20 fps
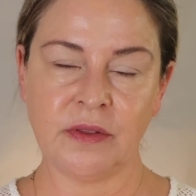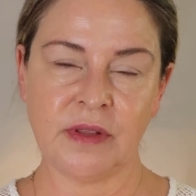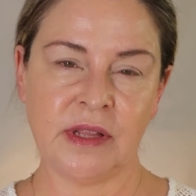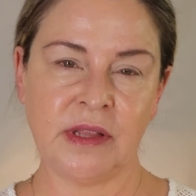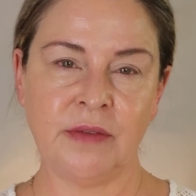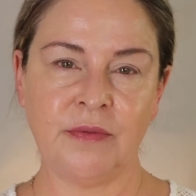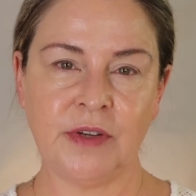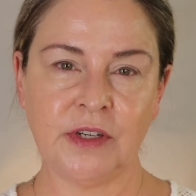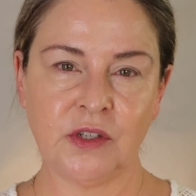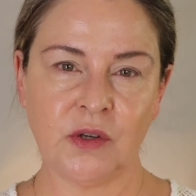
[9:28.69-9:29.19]
than
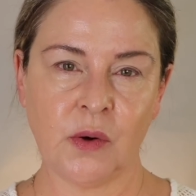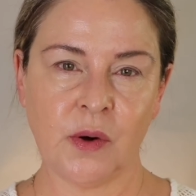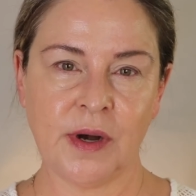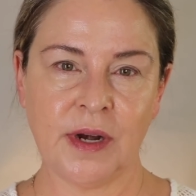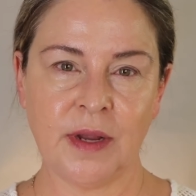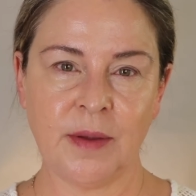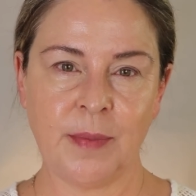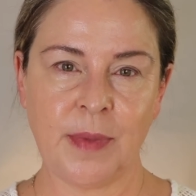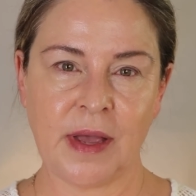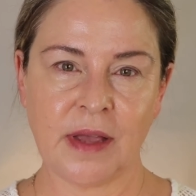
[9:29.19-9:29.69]
the
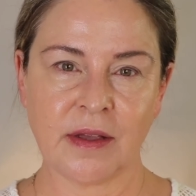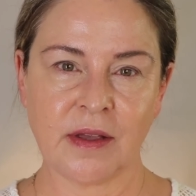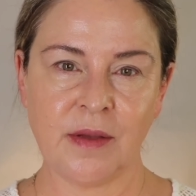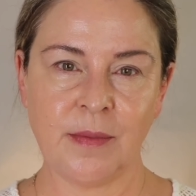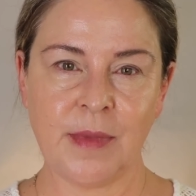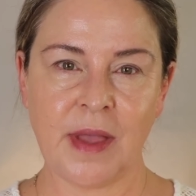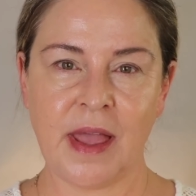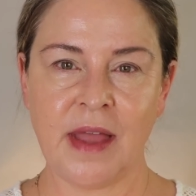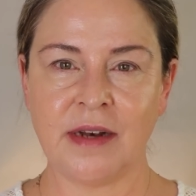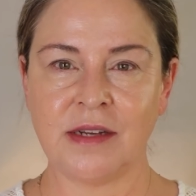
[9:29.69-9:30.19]
Victoria
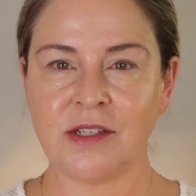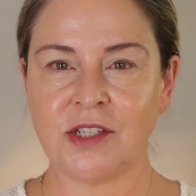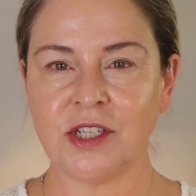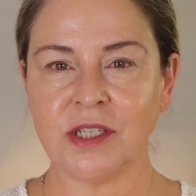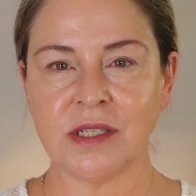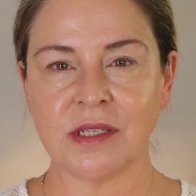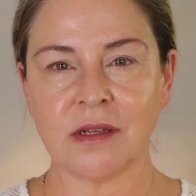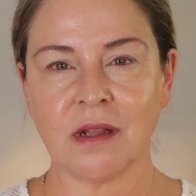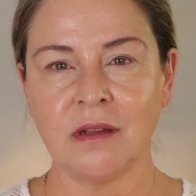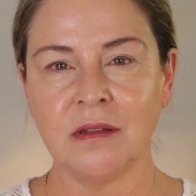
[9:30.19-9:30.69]
Beckham, and it's
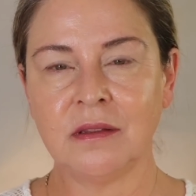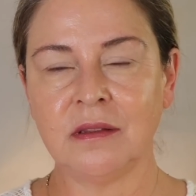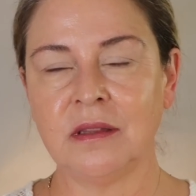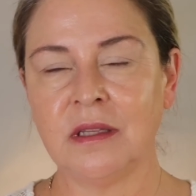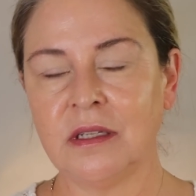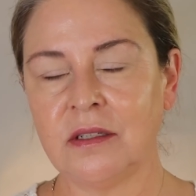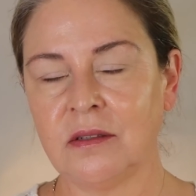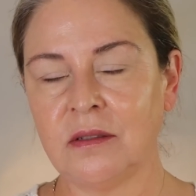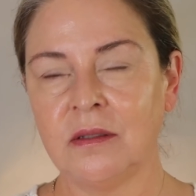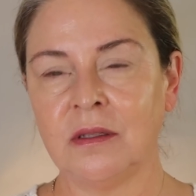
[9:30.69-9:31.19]
just a
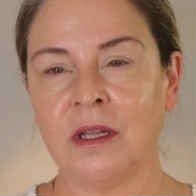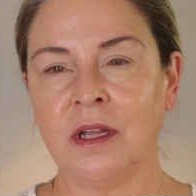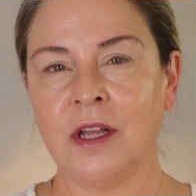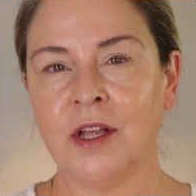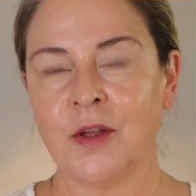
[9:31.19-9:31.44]
little